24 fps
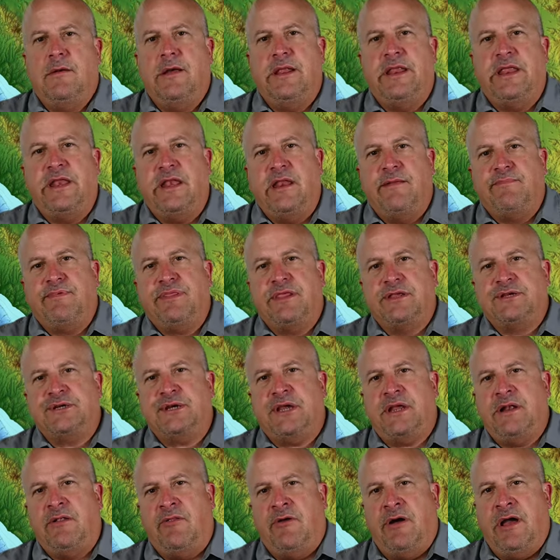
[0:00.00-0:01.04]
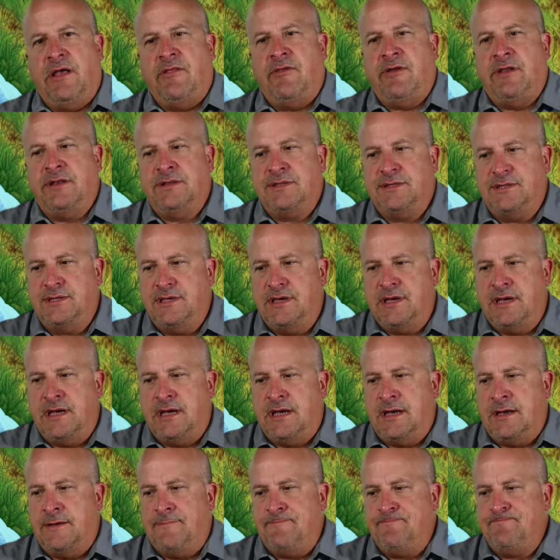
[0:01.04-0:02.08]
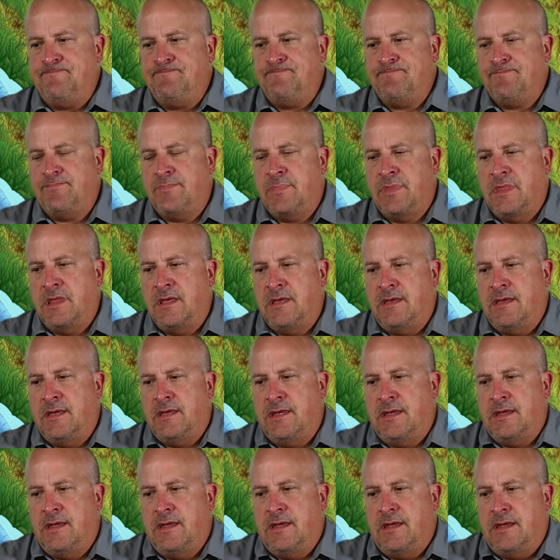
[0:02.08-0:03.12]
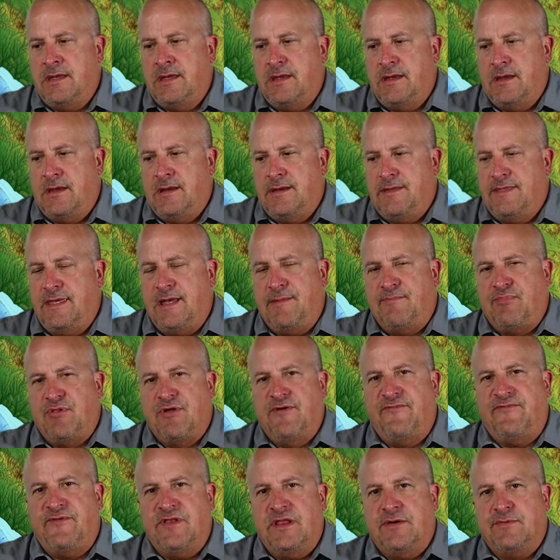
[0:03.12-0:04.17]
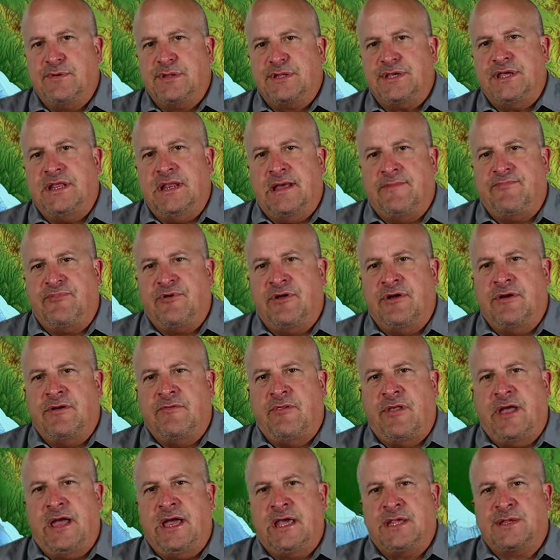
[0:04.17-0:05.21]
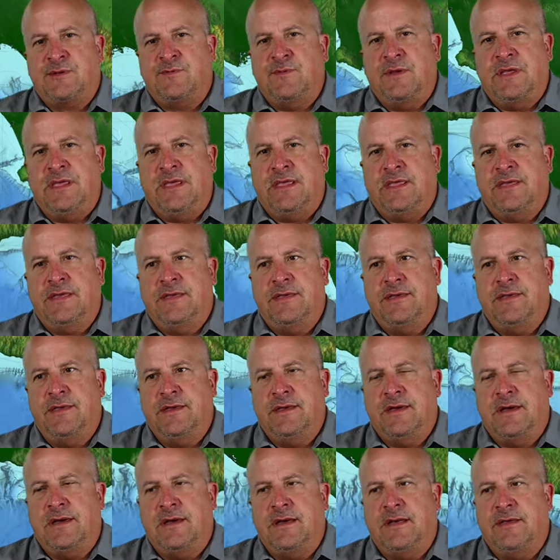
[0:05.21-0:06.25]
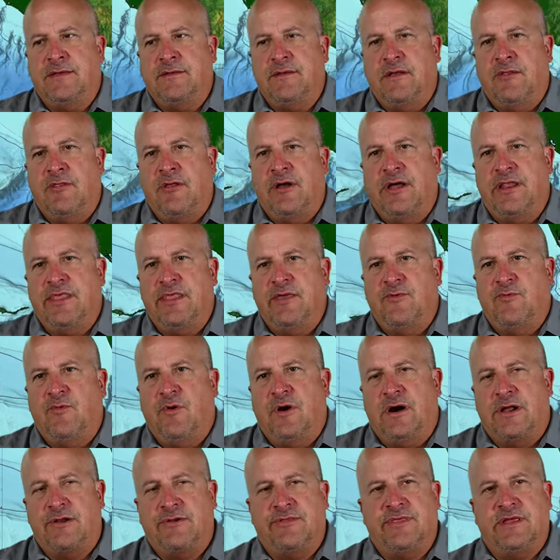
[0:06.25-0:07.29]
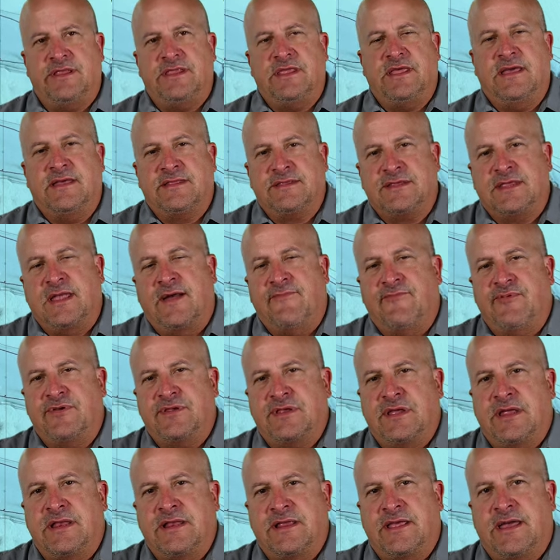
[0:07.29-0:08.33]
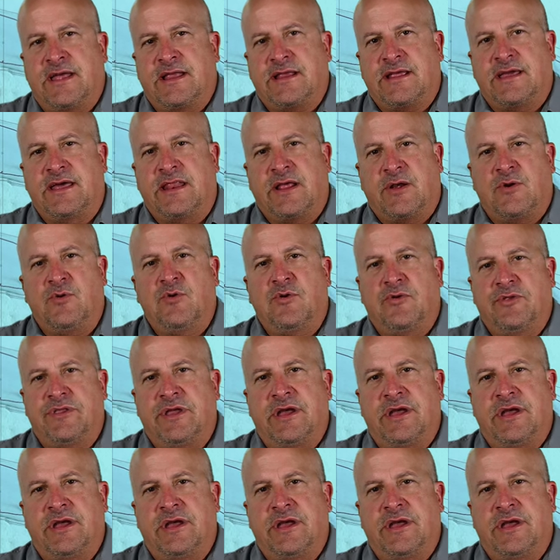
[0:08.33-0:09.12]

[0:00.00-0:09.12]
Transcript: All right, heading up to the Channel Islands. Um, that bluefin that was seen up there last week, uh, a lot of the water that that stuff was in got kind of cooled